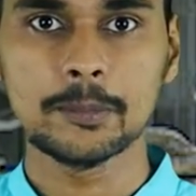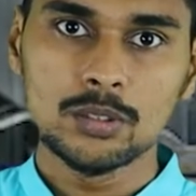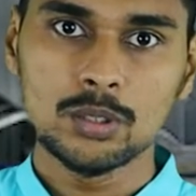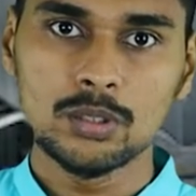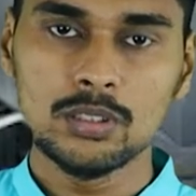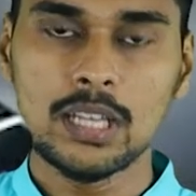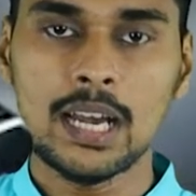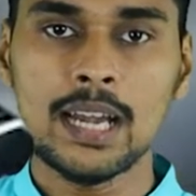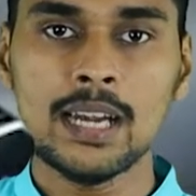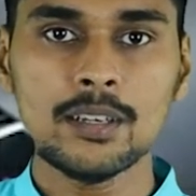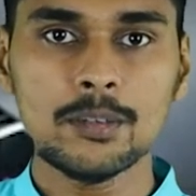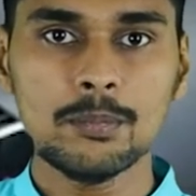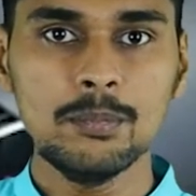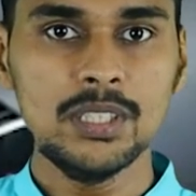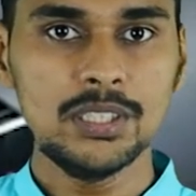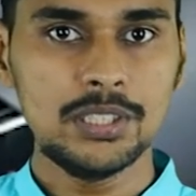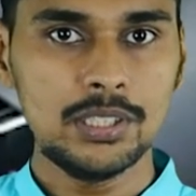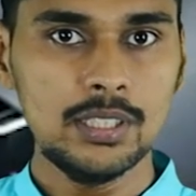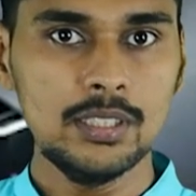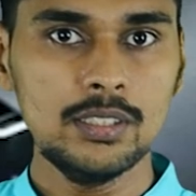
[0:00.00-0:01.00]
So that
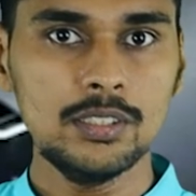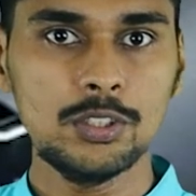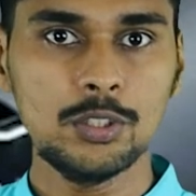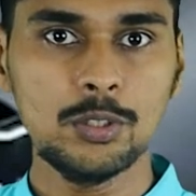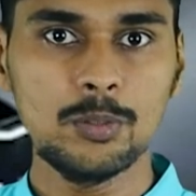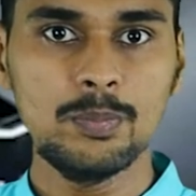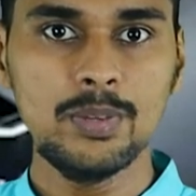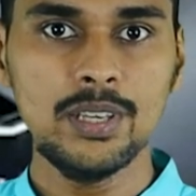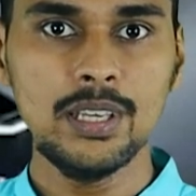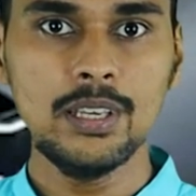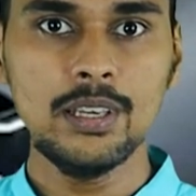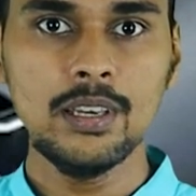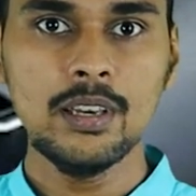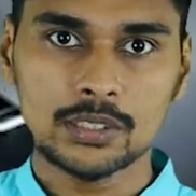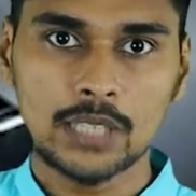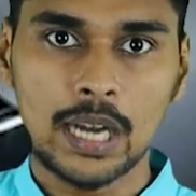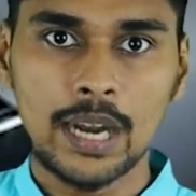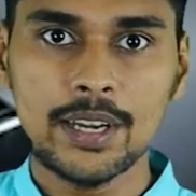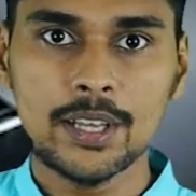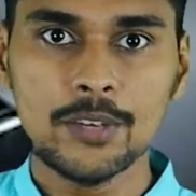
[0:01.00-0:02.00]
machine should be
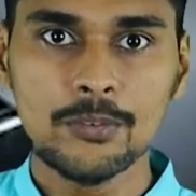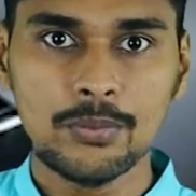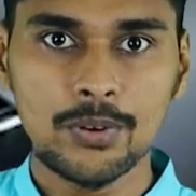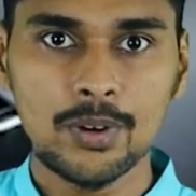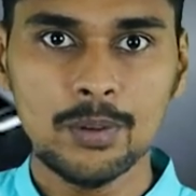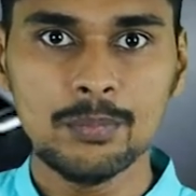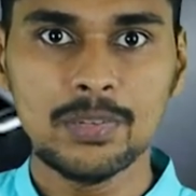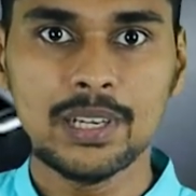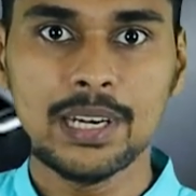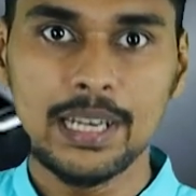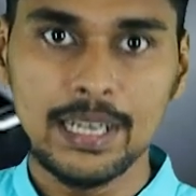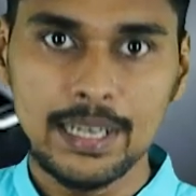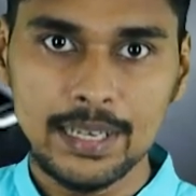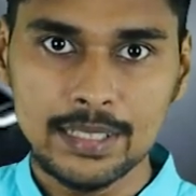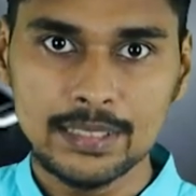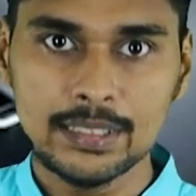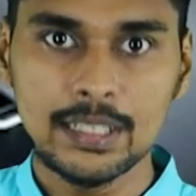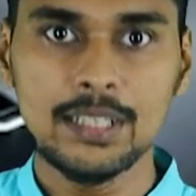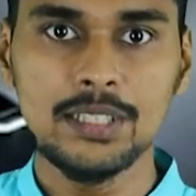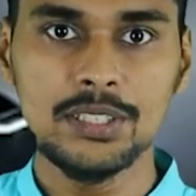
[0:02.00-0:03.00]
starting from
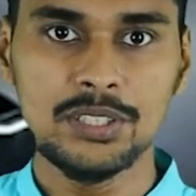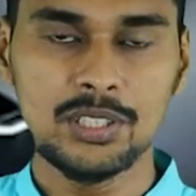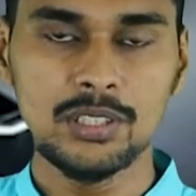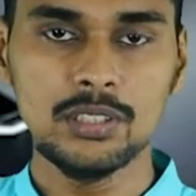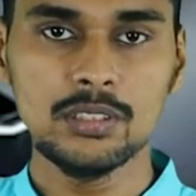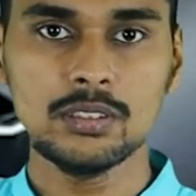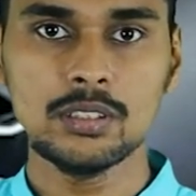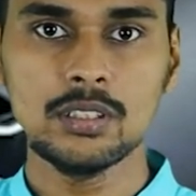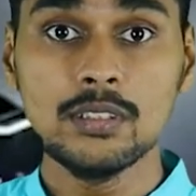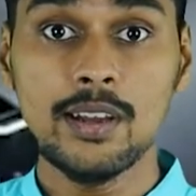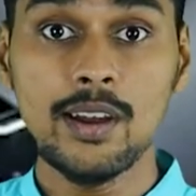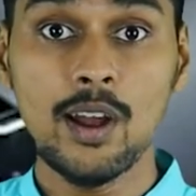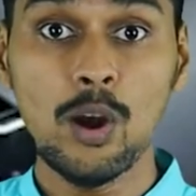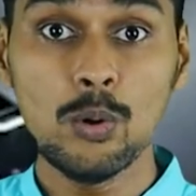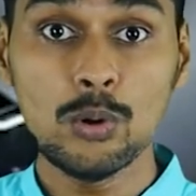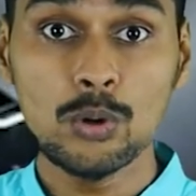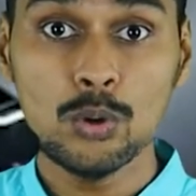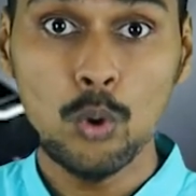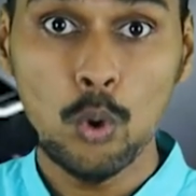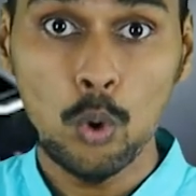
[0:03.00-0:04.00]
cleaning the dishes and
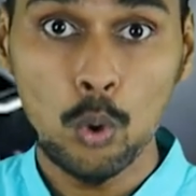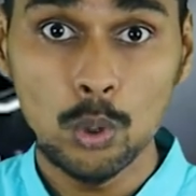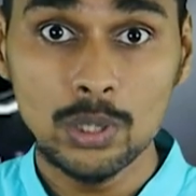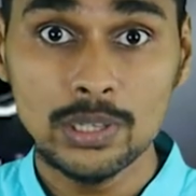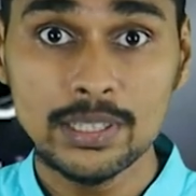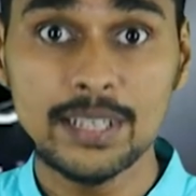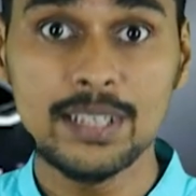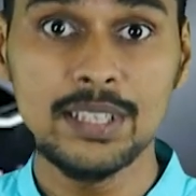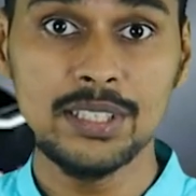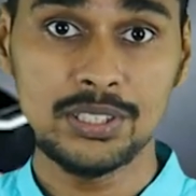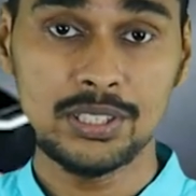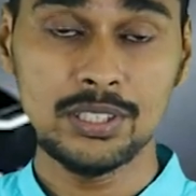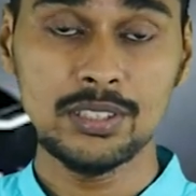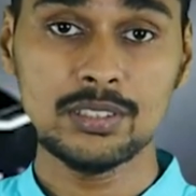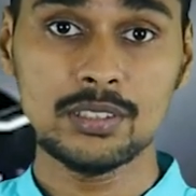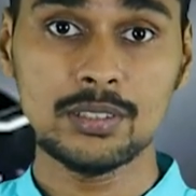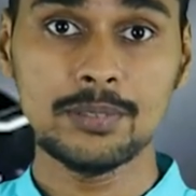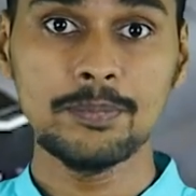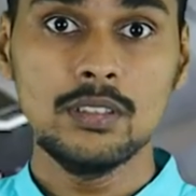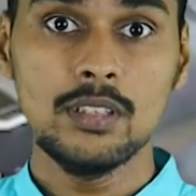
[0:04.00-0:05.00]
how to hold the
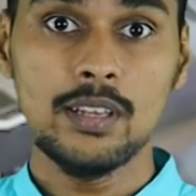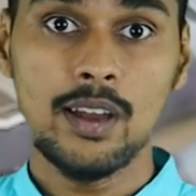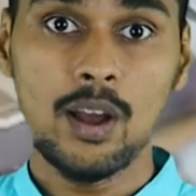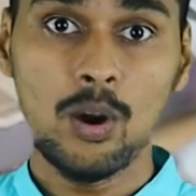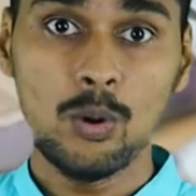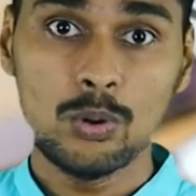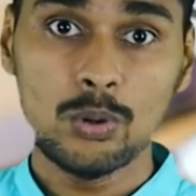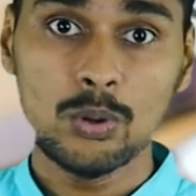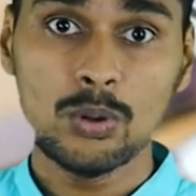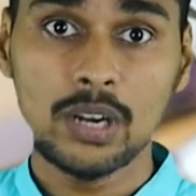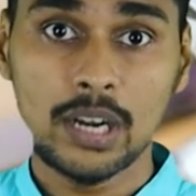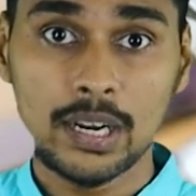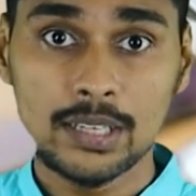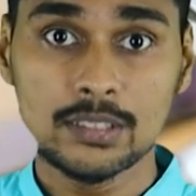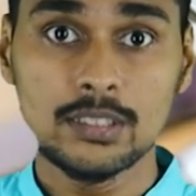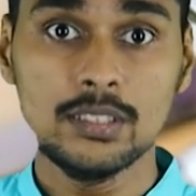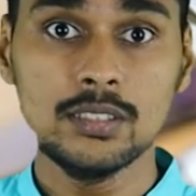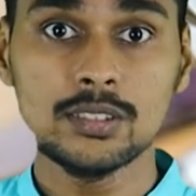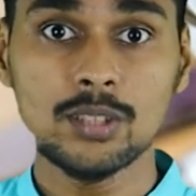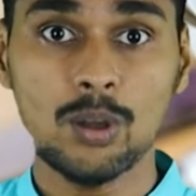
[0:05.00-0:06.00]
dishes, then how to
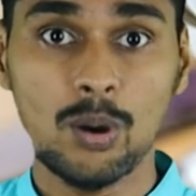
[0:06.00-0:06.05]
cut these